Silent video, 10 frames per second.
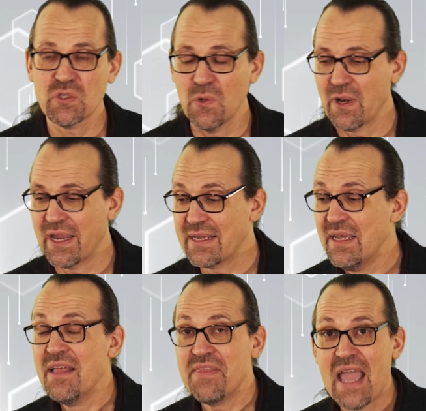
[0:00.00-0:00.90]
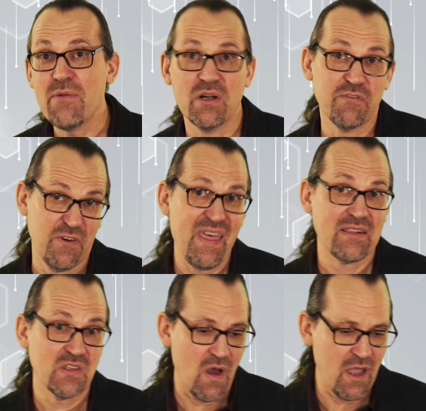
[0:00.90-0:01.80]
schooling, they will, for
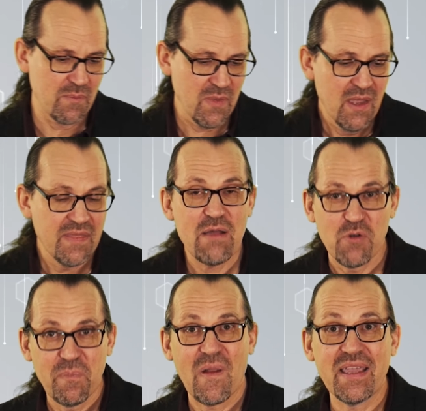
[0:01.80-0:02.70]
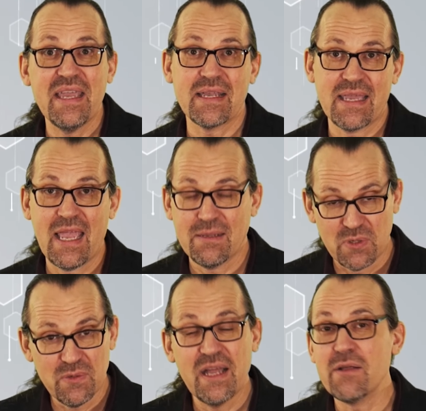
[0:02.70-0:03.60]
that time, they will plug in a
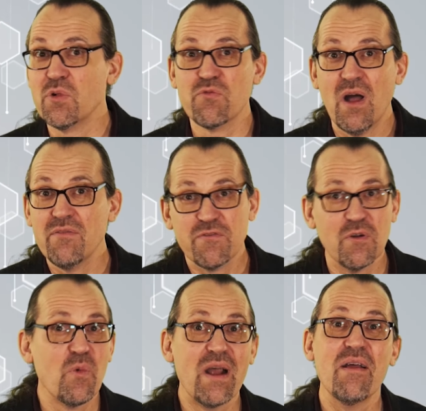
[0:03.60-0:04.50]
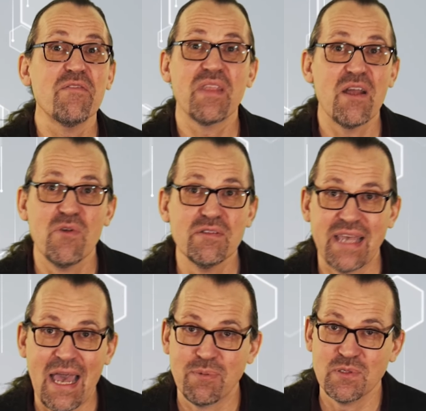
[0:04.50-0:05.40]
cable and it will run from wherever their
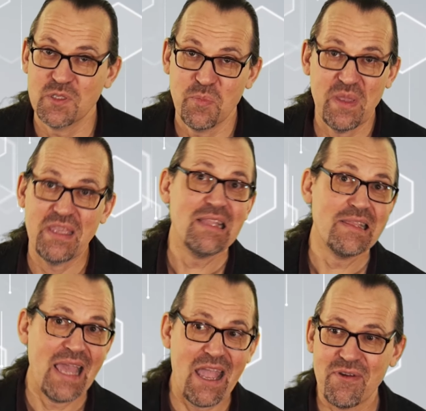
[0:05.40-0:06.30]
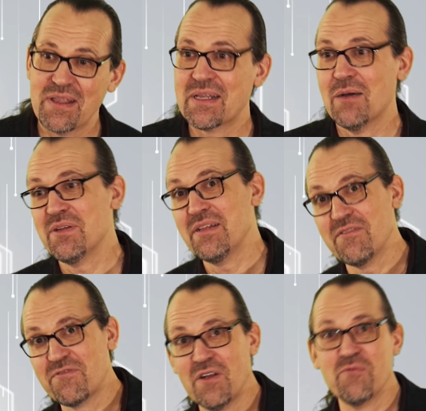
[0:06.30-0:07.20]
router happens to be, in the Aryan cupboard, in the
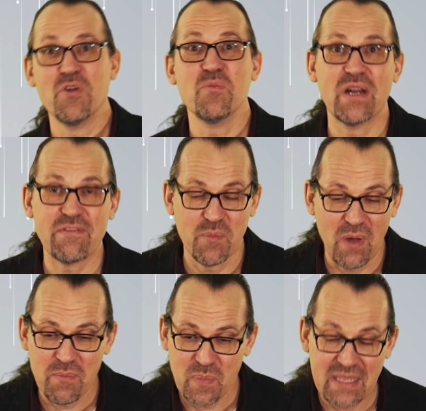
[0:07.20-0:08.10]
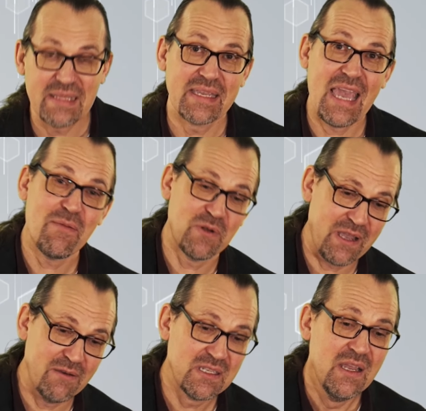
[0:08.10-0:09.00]
front room, whatever it might be. And the cable
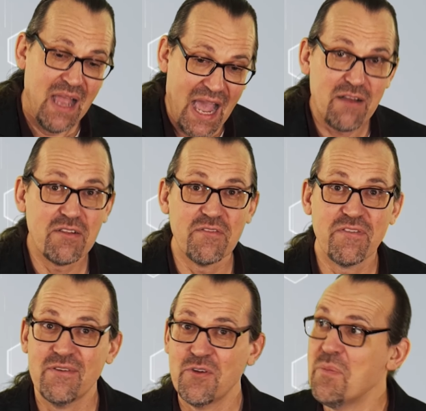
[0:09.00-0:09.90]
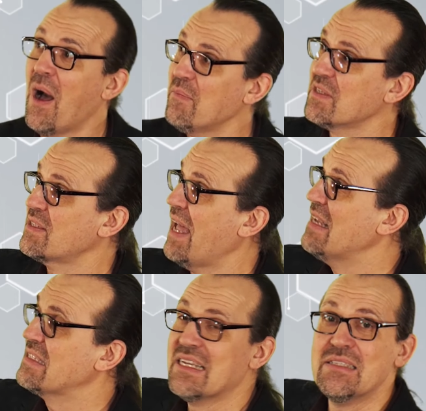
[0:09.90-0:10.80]
goes out of the front room, up the
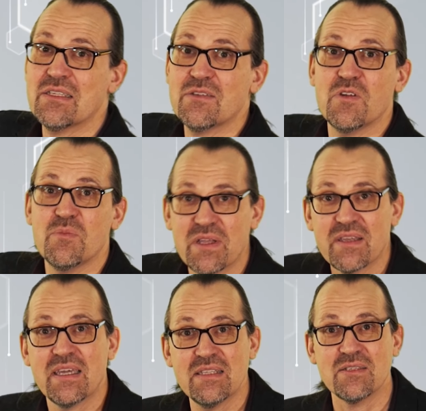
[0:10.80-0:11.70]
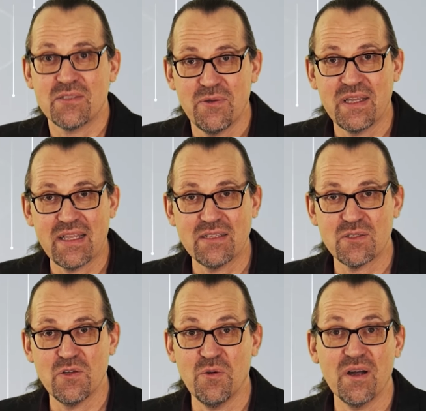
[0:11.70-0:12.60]
stairs and into the room where the kids are doing their
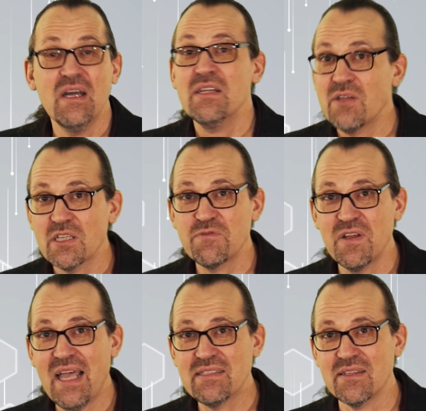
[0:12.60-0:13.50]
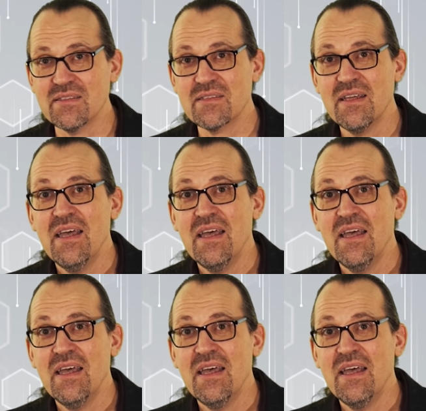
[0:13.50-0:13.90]
schoolwork, just for lessons.